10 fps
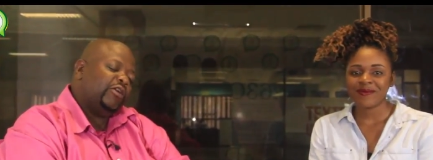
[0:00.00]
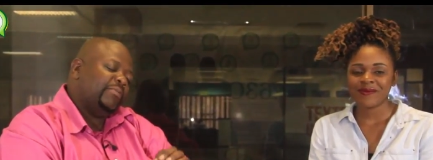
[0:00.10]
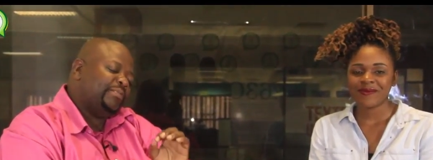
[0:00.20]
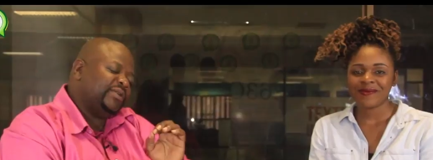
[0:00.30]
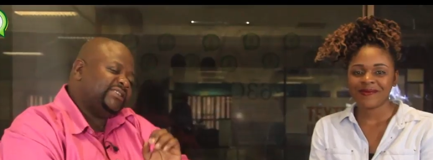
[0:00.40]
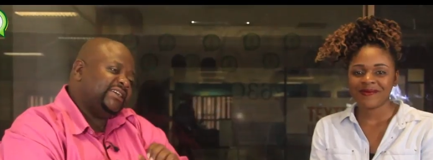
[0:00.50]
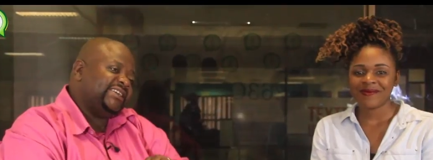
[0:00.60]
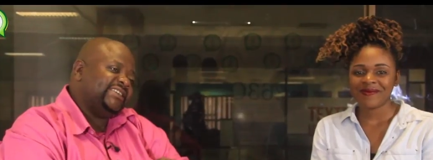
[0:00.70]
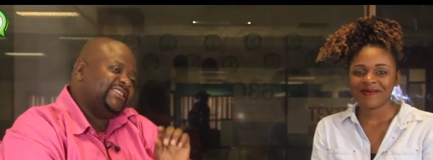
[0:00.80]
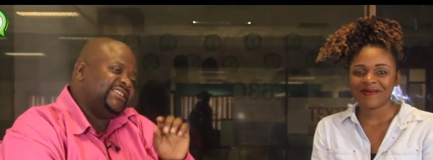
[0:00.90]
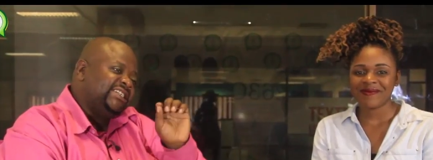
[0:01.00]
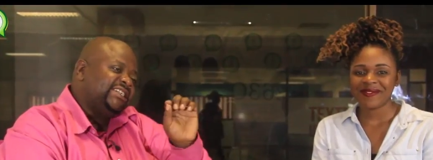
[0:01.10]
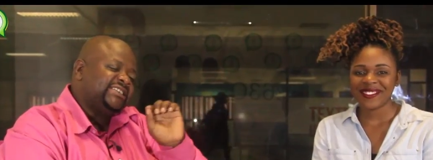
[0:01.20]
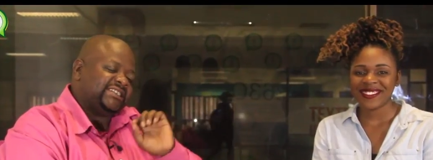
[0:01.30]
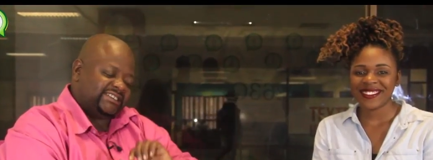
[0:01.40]
Speaker 1: going to be presenting
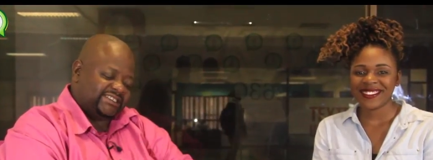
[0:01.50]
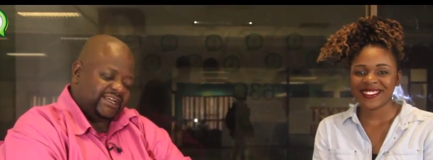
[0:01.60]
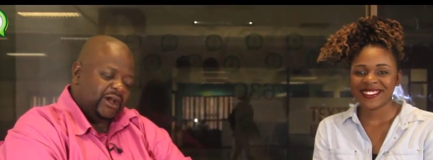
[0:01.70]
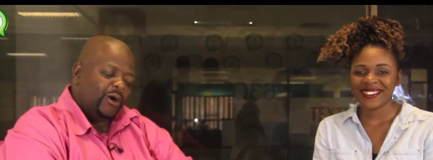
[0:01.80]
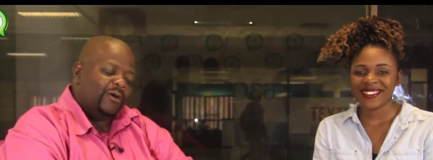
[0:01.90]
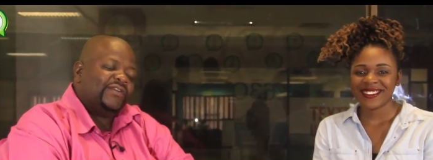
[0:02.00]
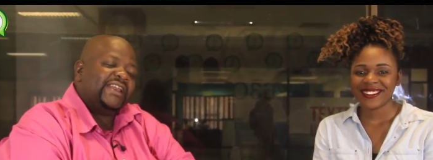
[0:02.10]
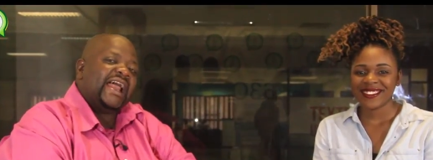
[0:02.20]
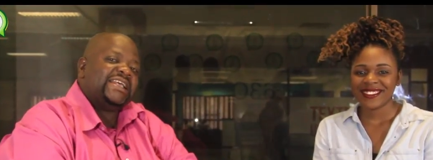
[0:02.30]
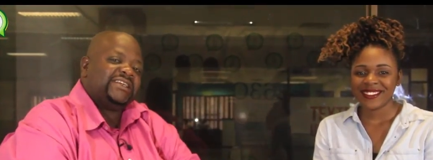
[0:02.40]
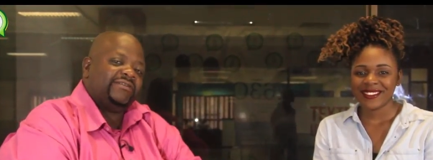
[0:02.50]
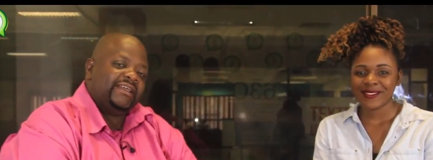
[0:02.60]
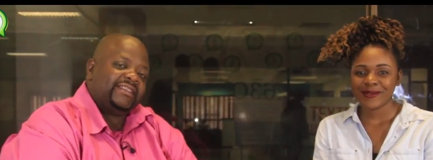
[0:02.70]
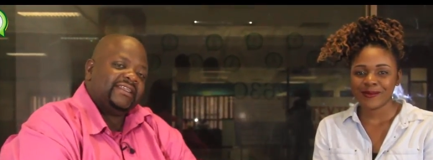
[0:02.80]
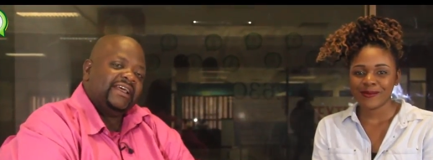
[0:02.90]
Jesus of
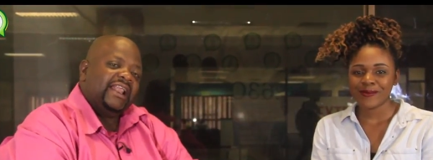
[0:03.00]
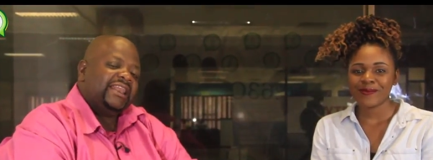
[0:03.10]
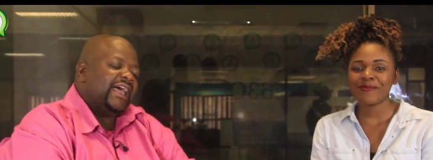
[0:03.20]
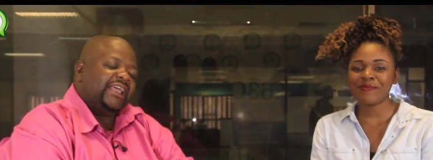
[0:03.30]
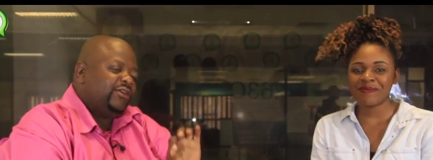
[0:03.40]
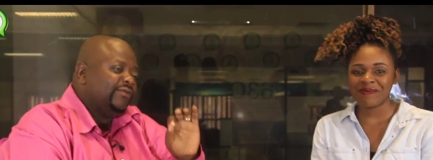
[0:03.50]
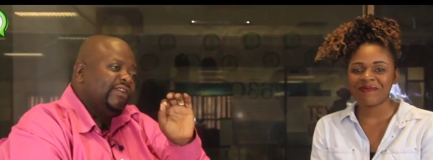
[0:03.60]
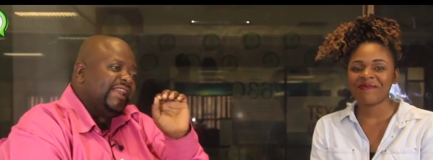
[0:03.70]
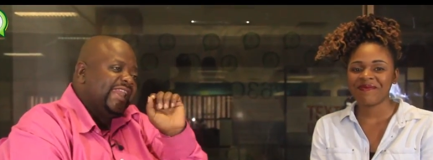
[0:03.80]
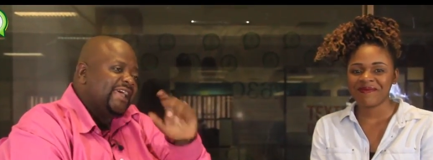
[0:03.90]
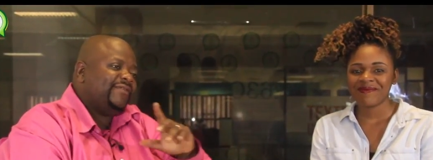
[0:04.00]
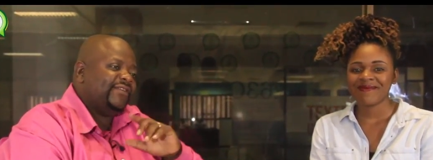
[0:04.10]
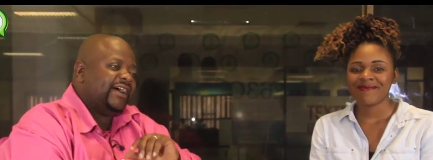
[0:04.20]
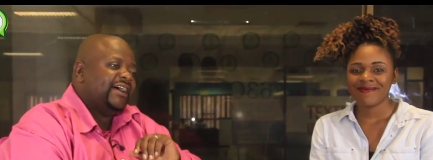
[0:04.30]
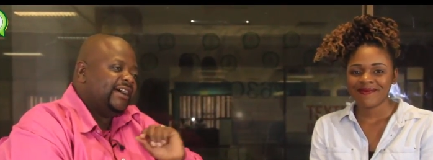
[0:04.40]
Nazareth like mm. you've
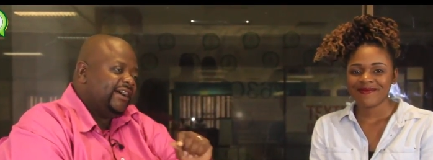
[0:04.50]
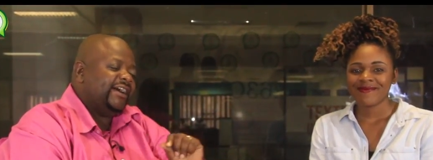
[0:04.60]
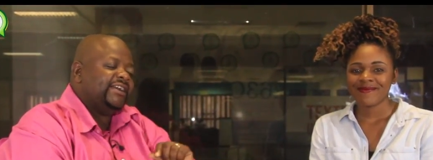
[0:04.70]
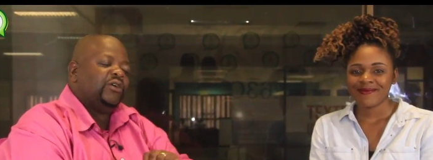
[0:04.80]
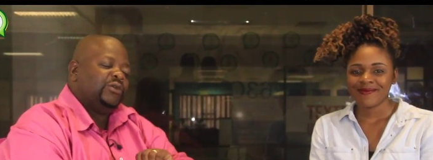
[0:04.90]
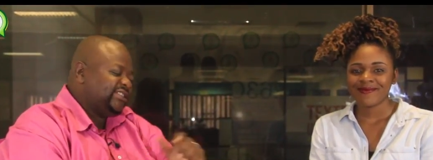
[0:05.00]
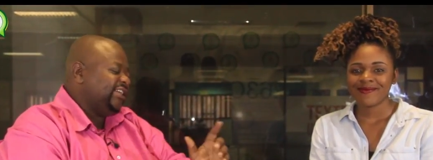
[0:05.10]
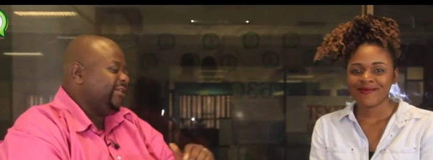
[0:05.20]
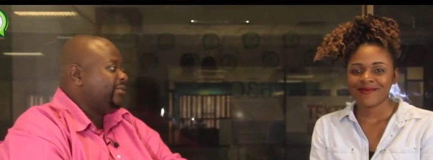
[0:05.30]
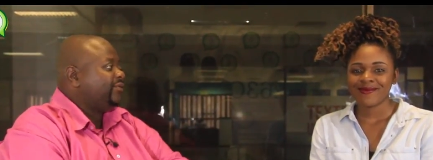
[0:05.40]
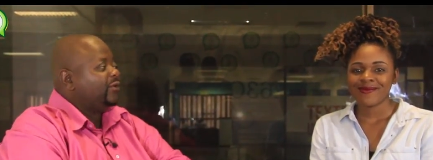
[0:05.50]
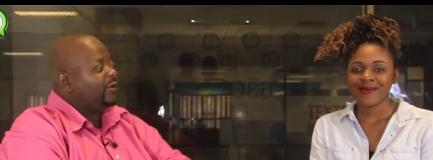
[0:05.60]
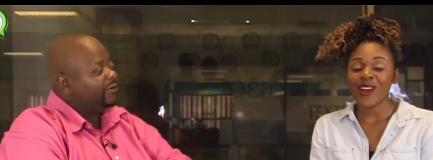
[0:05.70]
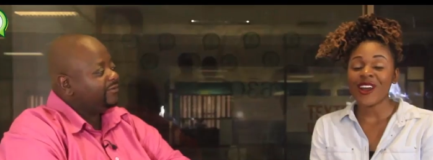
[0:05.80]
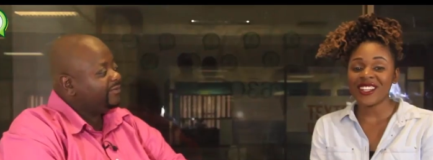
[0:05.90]
never heard or seen him
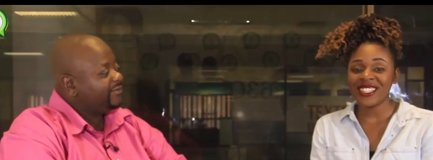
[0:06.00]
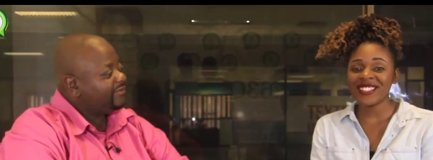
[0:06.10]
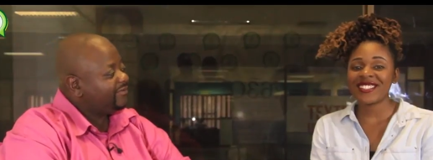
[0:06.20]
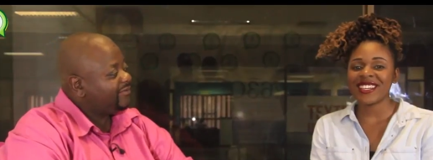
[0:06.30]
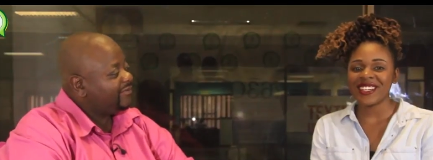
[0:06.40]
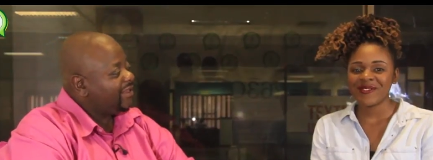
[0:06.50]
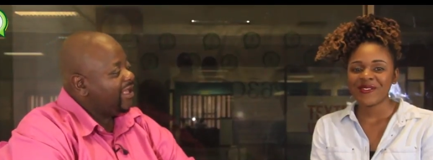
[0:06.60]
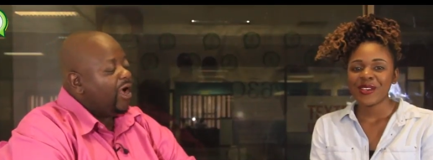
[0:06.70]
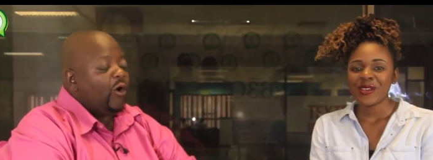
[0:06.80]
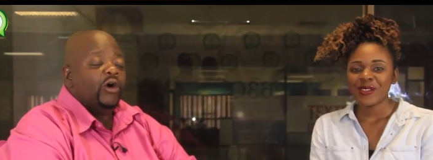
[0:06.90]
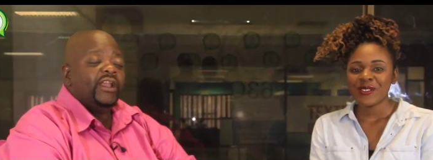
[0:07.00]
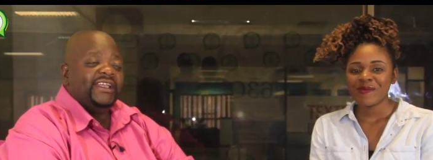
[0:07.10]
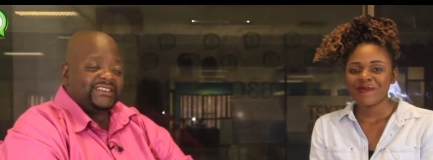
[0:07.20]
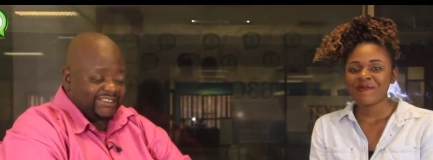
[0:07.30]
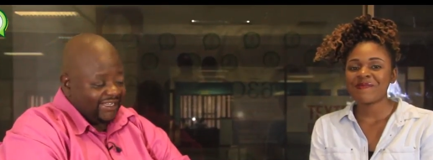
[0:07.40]
before.
Speaker 2: On Easter.
Speaker 1: On
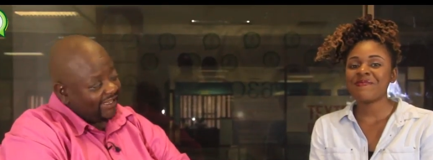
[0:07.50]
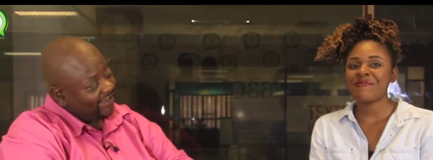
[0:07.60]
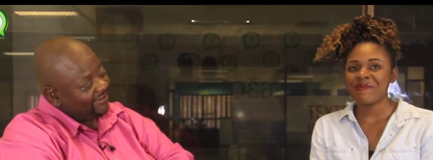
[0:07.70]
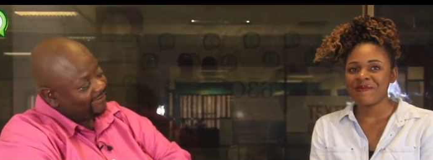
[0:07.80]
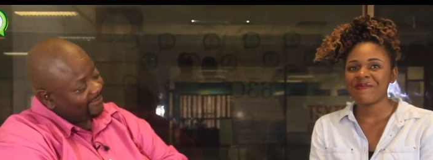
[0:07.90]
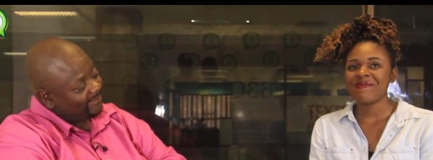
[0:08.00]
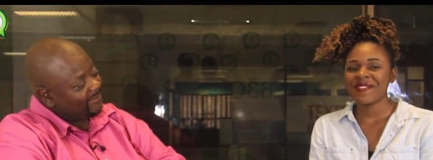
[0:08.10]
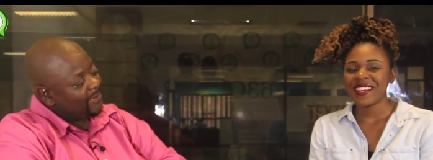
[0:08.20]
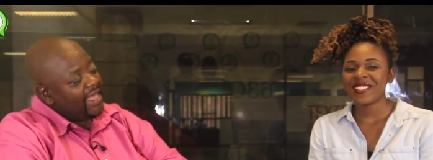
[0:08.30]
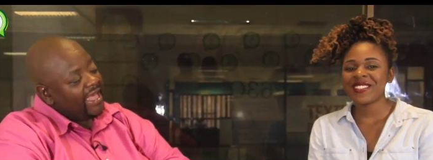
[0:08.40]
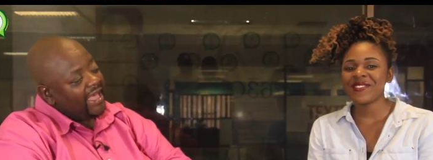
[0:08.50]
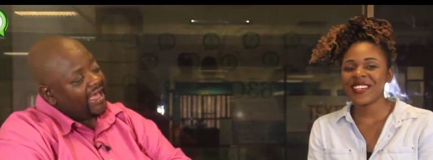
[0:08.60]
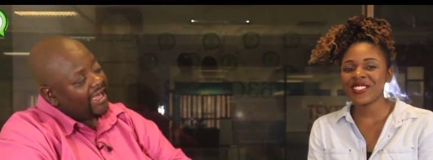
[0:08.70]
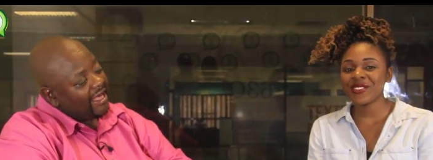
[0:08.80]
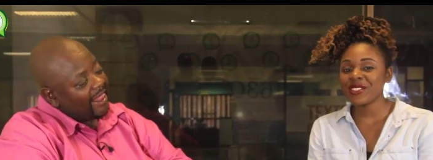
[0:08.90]
Easter. Mm.
Speaker 2: So
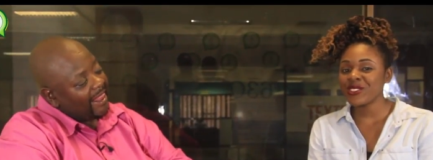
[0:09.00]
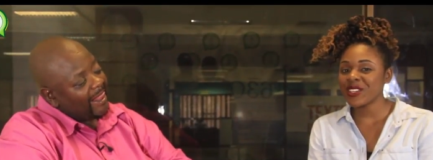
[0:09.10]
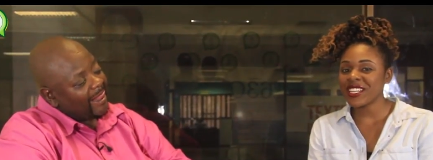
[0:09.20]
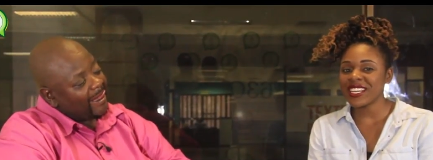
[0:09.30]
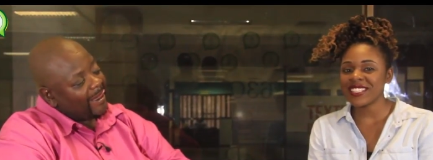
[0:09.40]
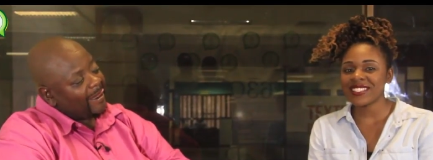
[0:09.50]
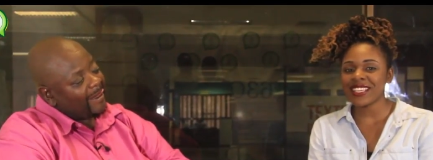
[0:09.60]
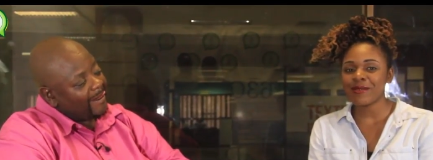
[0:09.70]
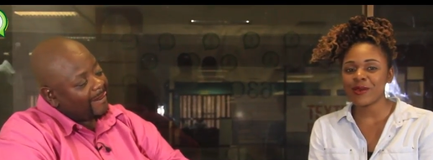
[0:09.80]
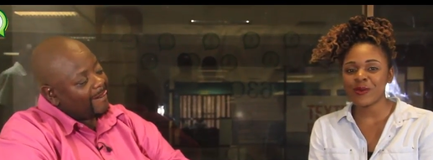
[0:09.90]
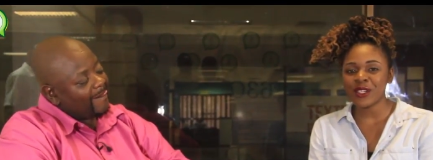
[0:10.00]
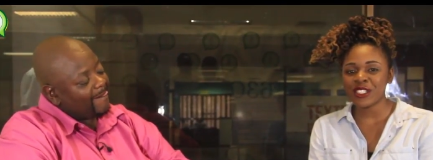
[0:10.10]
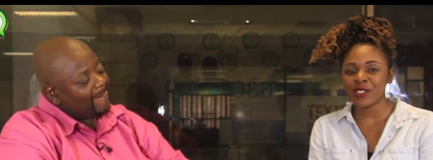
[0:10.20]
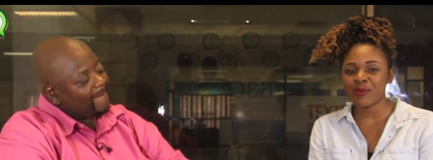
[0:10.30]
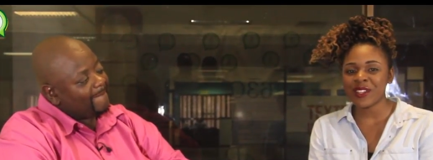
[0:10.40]
make sure to join us. Come and
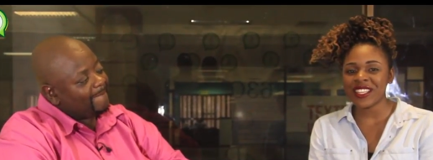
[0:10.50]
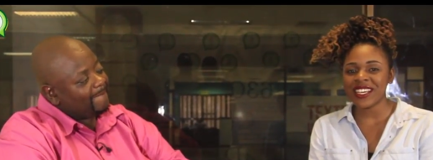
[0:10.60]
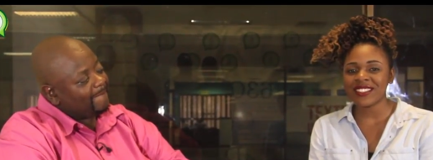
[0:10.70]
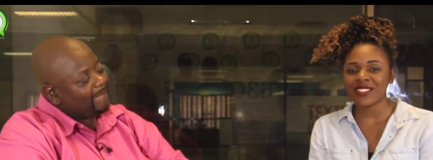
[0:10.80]
worship with us.